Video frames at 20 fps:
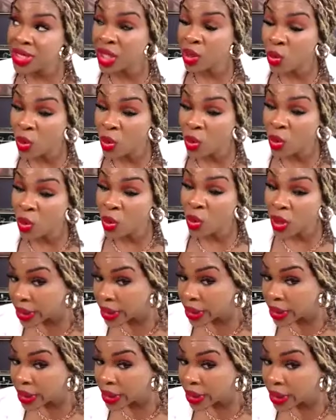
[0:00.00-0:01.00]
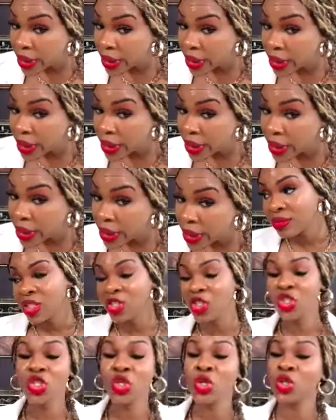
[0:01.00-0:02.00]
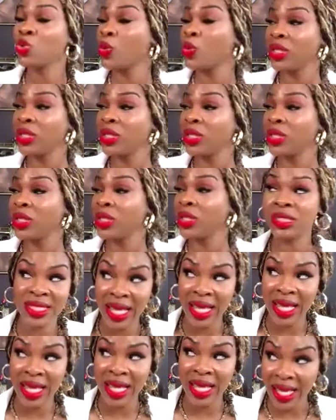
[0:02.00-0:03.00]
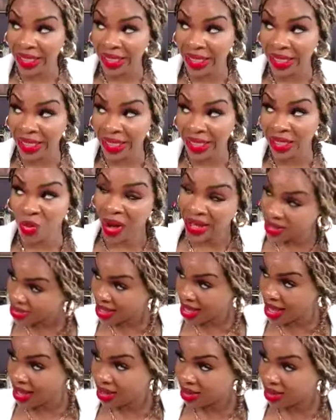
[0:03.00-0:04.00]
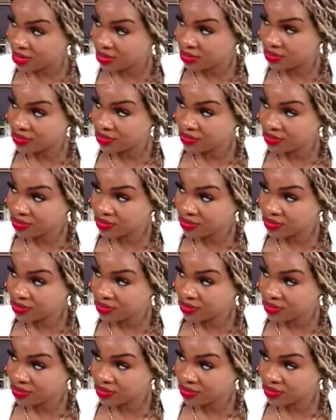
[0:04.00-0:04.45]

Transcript: You said what? You don't want to sign? Why is that?